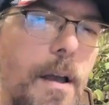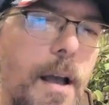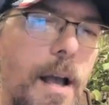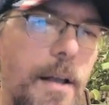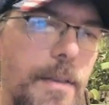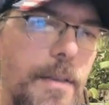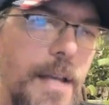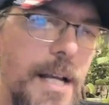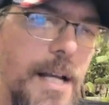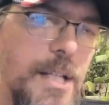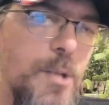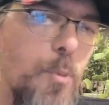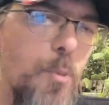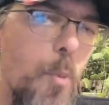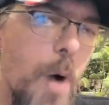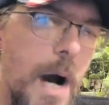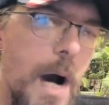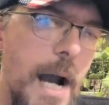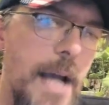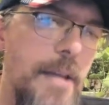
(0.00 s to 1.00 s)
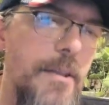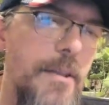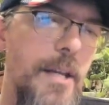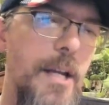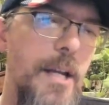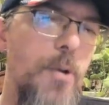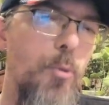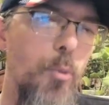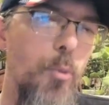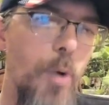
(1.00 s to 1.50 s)
And that's why
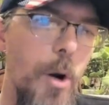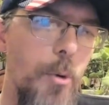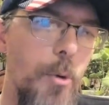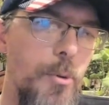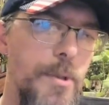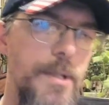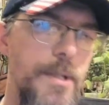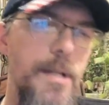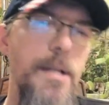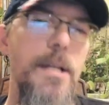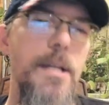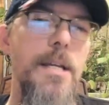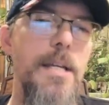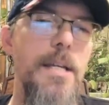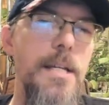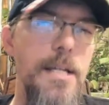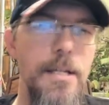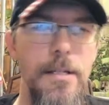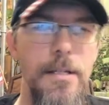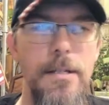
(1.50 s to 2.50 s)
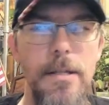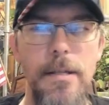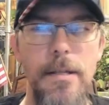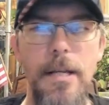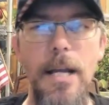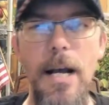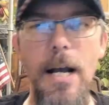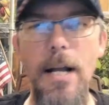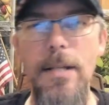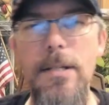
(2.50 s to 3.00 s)
they wrote into the
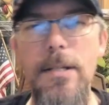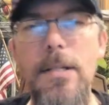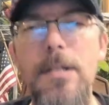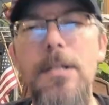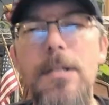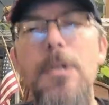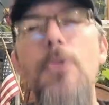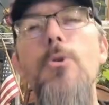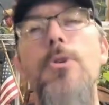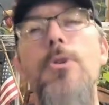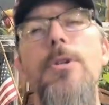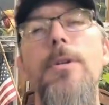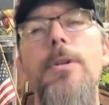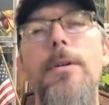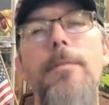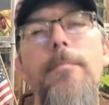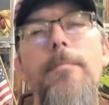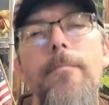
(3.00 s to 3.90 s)
Constitution